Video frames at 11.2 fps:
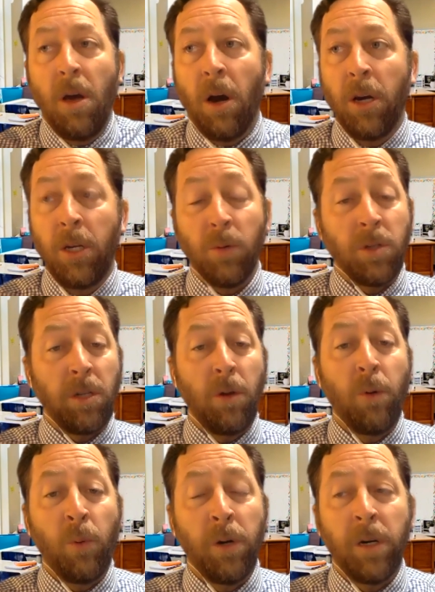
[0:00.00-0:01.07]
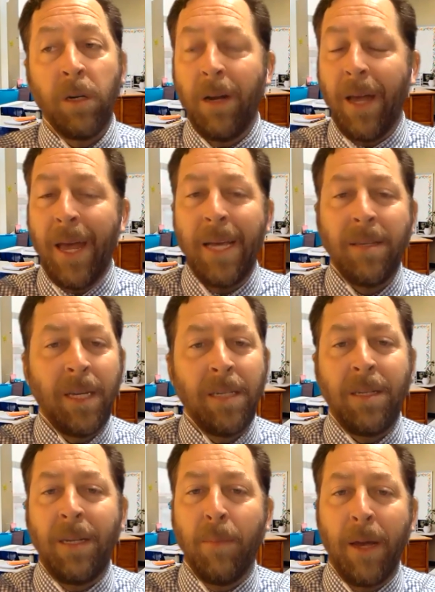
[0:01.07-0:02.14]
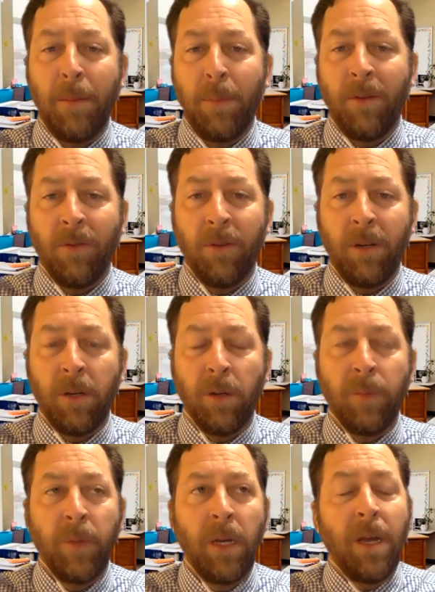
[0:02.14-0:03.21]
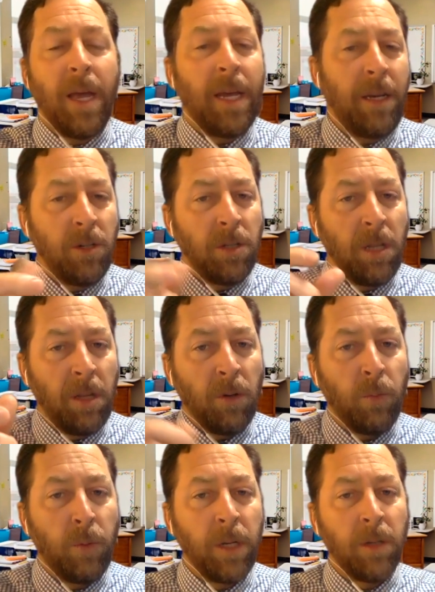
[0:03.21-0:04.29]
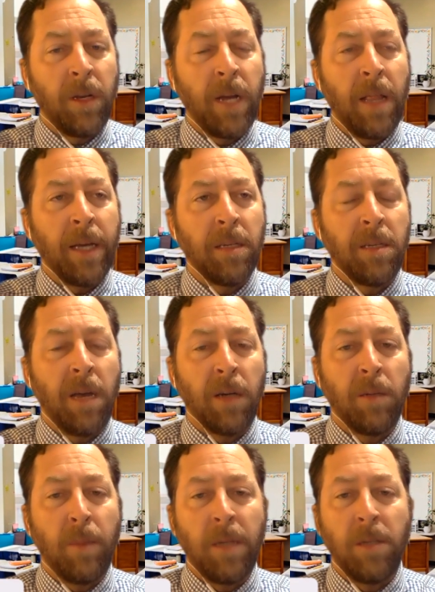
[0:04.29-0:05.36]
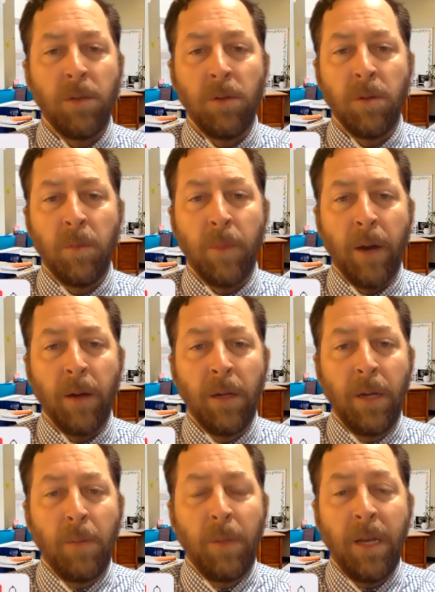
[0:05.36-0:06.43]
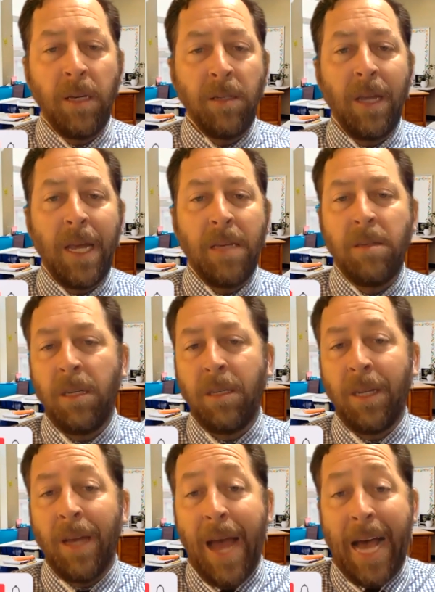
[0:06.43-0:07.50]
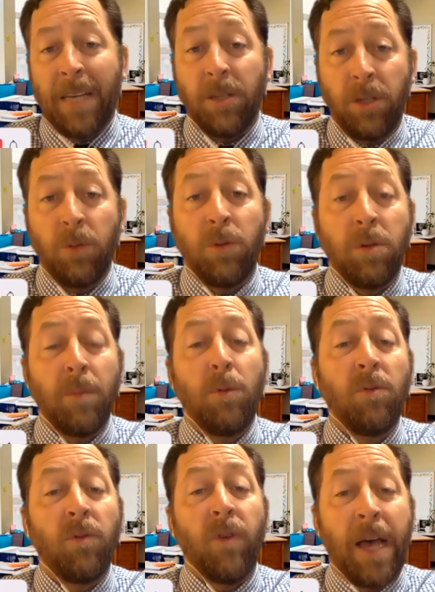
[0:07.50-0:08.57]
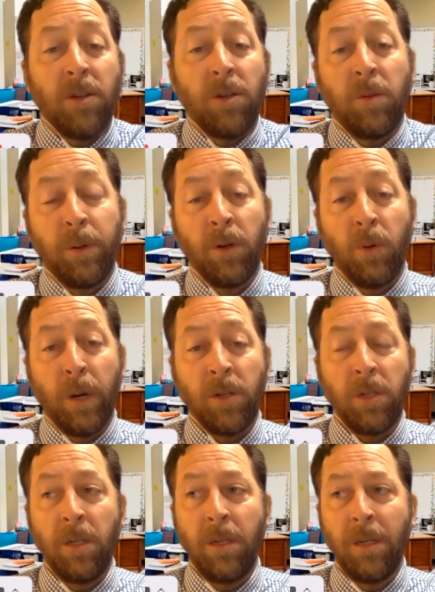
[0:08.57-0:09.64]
Are you a slower worker? SAT might be for you. And here's the little wrinkle that I like to talk to my students about. Because the ACT asks you to move faster per question,